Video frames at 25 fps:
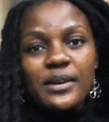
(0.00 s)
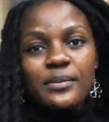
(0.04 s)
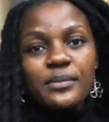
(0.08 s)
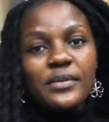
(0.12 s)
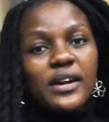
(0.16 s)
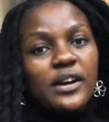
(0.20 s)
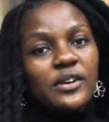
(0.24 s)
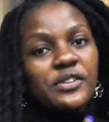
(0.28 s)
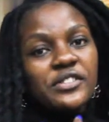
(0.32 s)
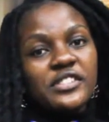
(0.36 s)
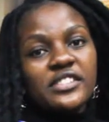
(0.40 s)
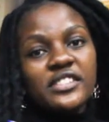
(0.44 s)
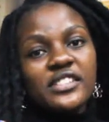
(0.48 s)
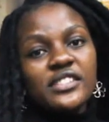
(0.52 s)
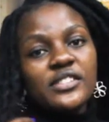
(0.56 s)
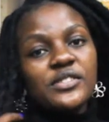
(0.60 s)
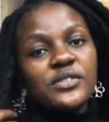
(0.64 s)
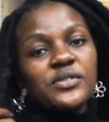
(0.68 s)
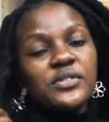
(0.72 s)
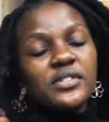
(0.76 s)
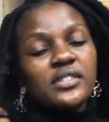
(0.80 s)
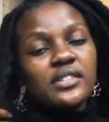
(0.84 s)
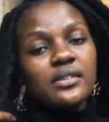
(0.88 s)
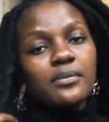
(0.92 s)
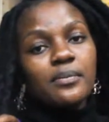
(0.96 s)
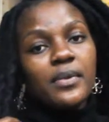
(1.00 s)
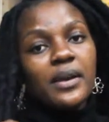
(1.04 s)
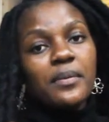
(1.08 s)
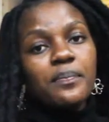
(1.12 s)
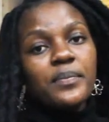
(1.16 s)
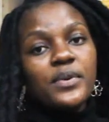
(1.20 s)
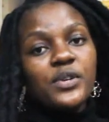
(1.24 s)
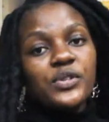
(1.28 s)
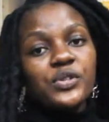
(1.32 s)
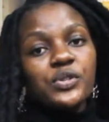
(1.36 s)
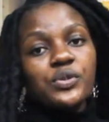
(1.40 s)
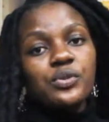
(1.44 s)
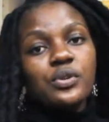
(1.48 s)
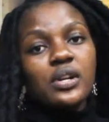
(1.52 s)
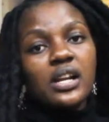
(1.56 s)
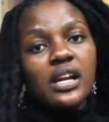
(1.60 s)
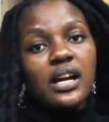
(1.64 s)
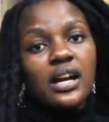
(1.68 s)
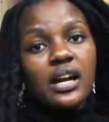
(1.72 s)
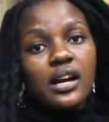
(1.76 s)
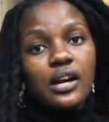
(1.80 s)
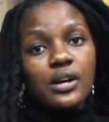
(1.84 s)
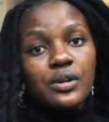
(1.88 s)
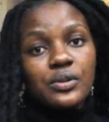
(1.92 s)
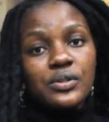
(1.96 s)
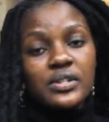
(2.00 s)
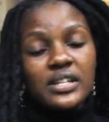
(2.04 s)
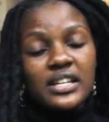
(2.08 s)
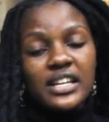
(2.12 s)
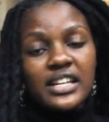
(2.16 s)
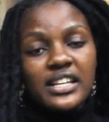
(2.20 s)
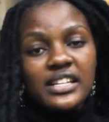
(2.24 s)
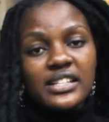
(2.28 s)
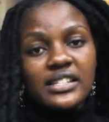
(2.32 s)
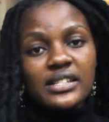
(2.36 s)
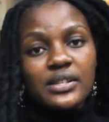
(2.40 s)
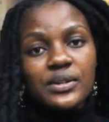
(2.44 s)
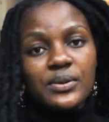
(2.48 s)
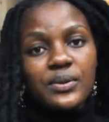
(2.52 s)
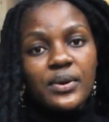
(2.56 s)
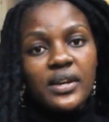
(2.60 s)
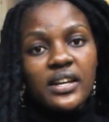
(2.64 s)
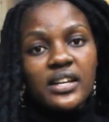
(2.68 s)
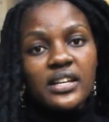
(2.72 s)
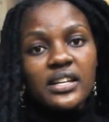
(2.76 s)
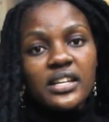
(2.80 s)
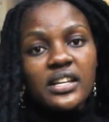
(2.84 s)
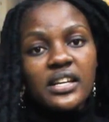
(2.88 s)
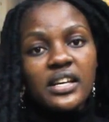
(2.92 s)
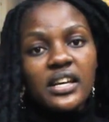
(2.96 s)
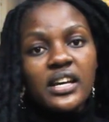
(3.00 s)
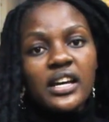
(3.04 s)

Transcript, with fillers: i was just using my personal account like sawendi